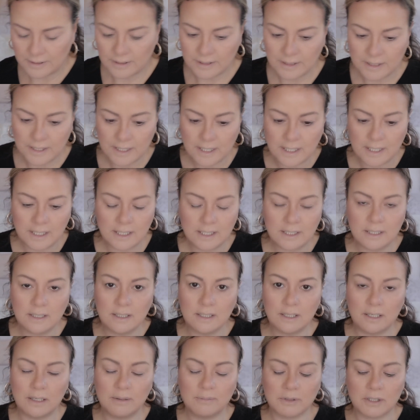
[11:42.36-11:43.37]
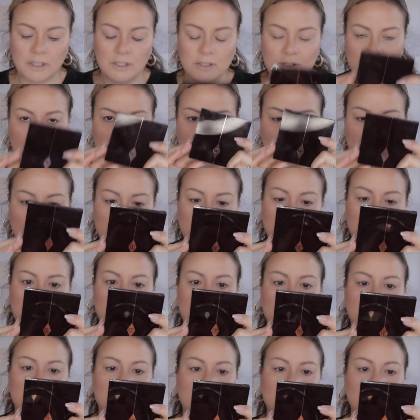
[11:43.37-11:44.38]
Then I'm going to go
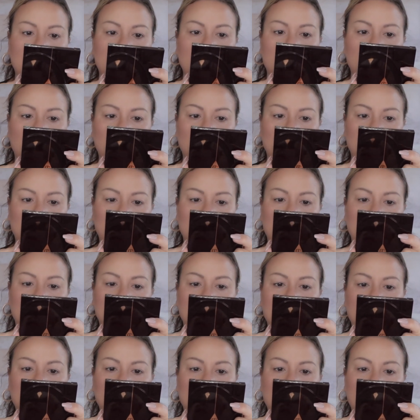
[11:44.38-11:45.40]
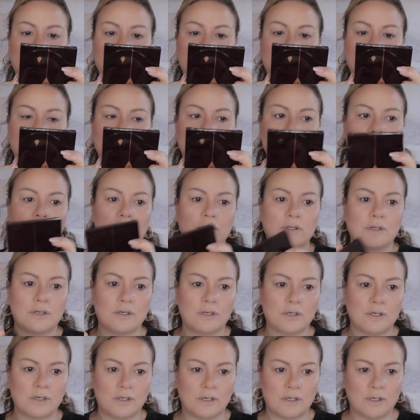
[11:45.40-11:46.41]
in with the shadows
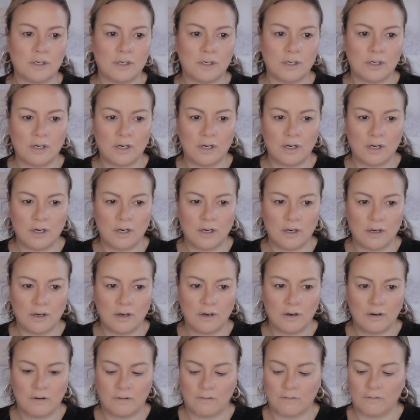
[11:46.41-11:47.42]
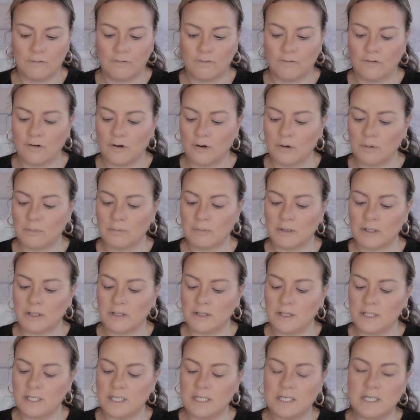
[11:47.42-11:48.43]
from
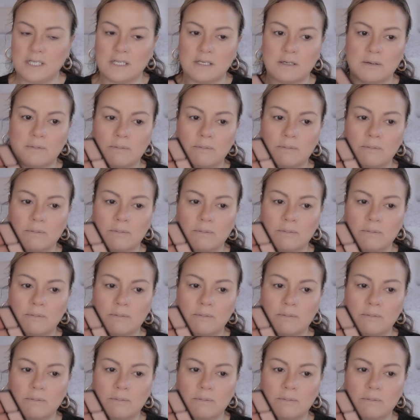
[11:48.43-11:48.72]
the